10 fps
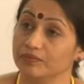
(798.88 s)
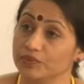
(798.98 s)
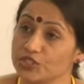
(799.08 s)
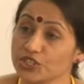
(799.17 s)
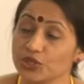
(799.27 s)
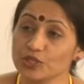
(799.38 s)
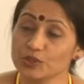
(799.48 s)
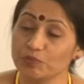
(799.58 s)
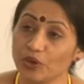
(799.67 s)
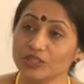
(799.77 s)
Which
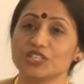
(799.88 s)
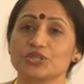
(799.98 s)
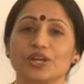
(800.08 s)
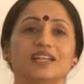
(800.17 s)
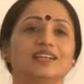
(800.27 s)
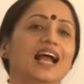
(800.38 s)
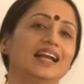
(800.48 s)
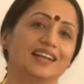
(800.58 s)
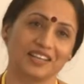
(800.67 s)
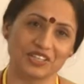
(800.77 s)
includes both educated
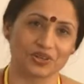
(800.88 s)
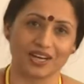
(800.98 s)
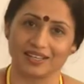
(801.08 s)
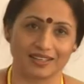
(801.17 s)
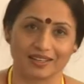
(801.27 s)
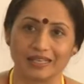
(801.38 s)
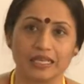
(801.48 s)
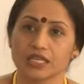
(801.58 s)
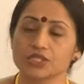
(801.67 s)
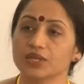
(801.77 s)
and uneducated.
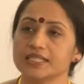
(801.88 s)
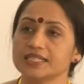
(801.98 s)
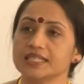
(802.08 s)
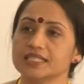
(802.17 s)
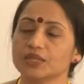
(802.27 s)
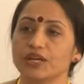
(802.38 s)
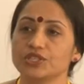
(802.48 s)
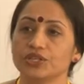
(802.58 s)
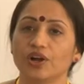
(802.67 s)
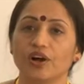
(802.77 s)
So it's a
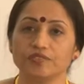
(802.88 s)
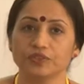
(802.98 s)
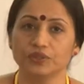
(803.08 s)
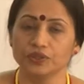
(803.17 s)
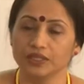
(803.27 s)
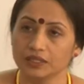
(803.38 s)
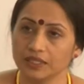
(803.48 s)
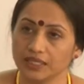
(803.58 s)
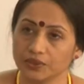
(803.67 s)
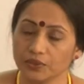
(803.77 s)
question of,
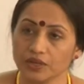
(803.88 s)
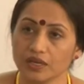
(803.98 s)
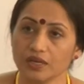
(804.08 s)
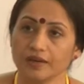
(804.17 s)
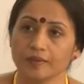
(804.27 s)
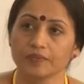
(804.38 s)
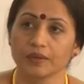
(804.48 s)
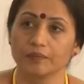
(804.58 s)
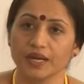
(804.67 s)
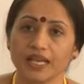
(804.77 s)
the total
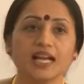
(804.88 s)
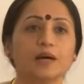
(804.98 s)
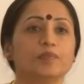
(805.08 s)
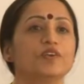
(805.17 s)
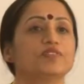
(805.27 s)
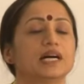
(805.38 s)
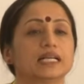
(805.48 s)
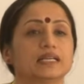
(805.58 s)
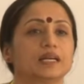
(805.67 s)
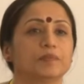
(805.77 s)
bringing up of
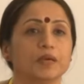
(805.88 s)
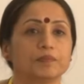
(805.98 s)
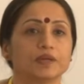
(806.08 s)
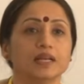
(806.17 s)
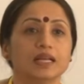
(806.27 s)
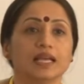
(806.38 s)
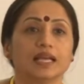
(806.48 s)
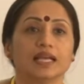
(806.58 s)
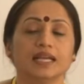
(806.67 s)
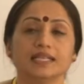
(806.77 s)
our people
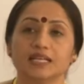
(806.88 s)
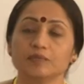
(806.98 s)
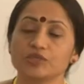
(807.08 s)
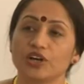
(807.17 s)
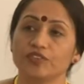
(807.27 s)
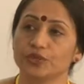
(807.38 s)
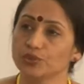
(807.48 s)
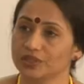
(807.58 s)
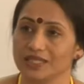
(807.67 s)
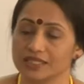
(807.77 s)
in terms of
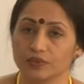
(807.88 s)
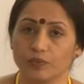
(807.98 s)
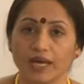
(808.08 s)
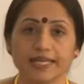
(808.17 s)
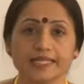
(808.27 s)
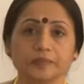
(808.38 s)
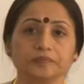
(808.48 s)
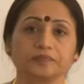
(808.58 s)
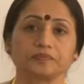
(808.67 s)
two things. One is